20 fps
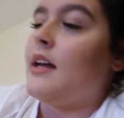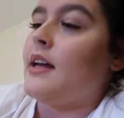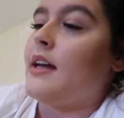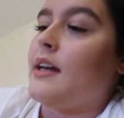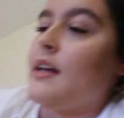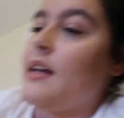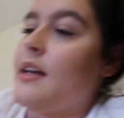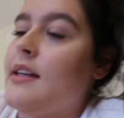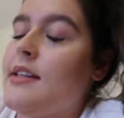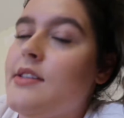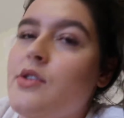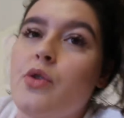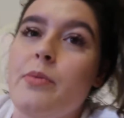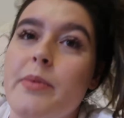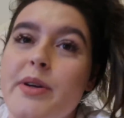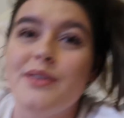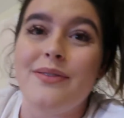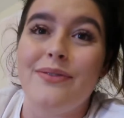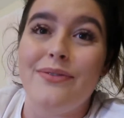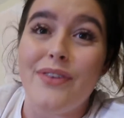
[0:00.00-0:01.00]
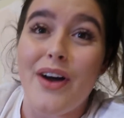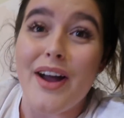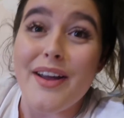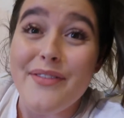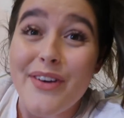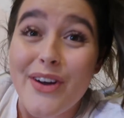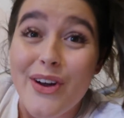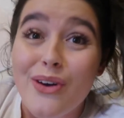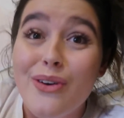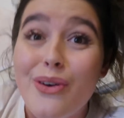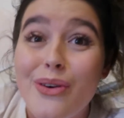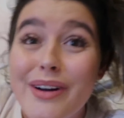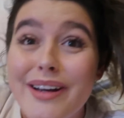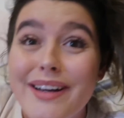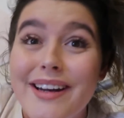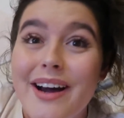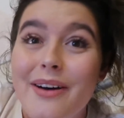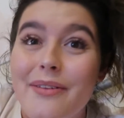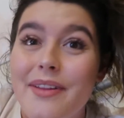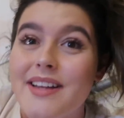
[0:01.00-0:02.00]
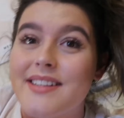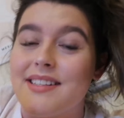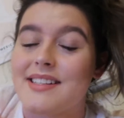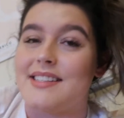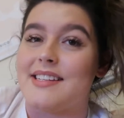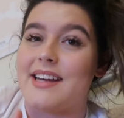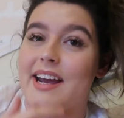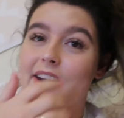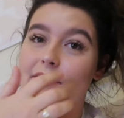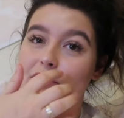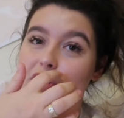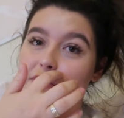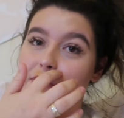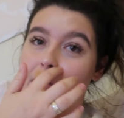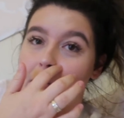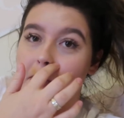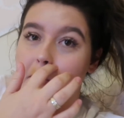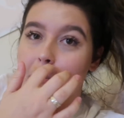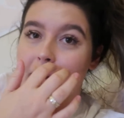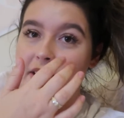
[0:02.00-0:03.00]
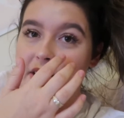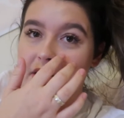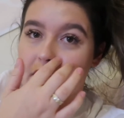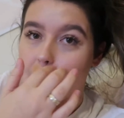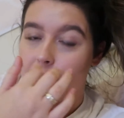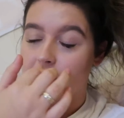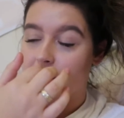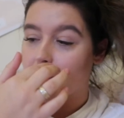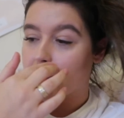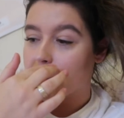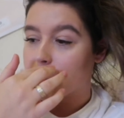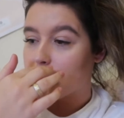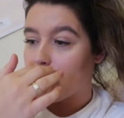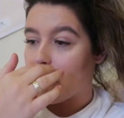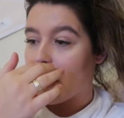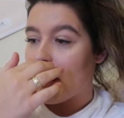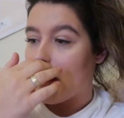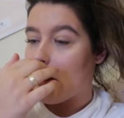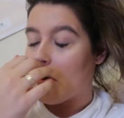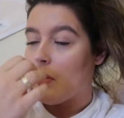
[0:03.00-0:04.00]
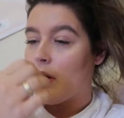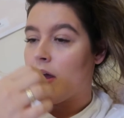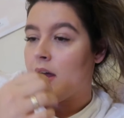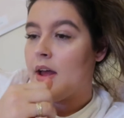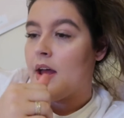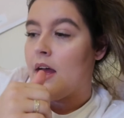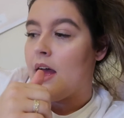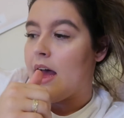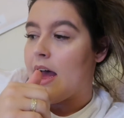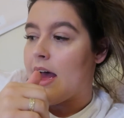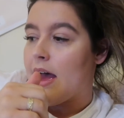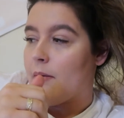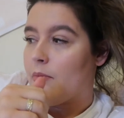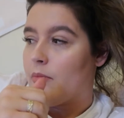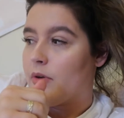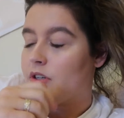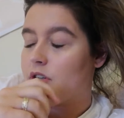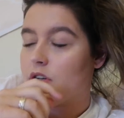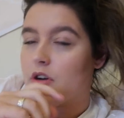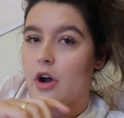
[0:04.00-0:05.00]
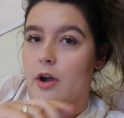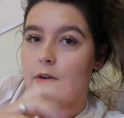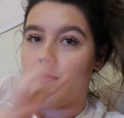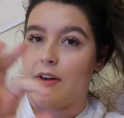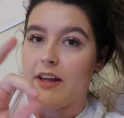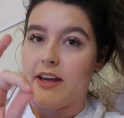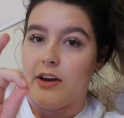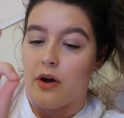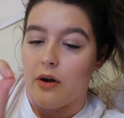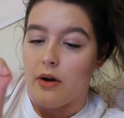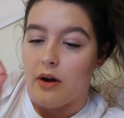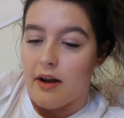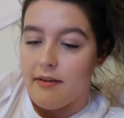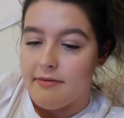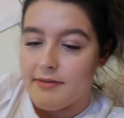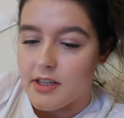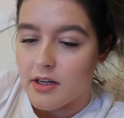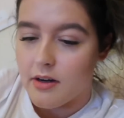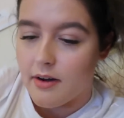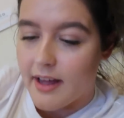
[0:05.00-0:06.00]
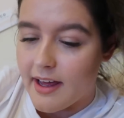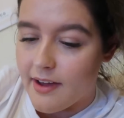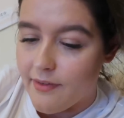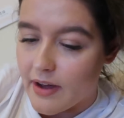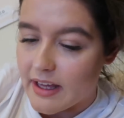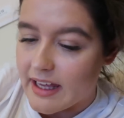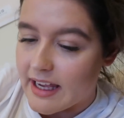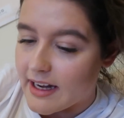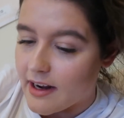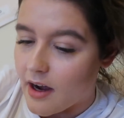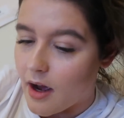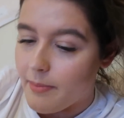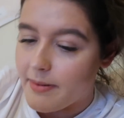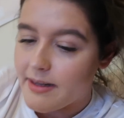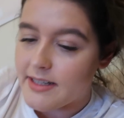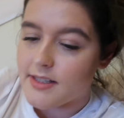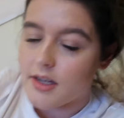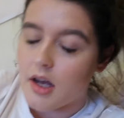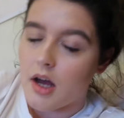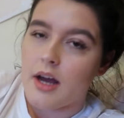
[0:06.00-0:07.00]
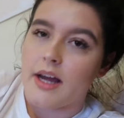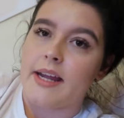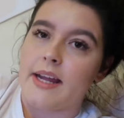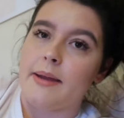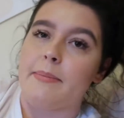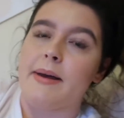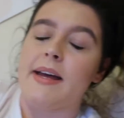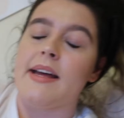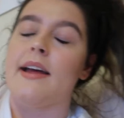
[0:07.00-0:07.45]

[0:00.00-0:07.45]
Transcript: It is almost 5 o'clock now. That's insane. I've just filmed a main channel video as well, which should hopefully go live tonight if I get it up in time.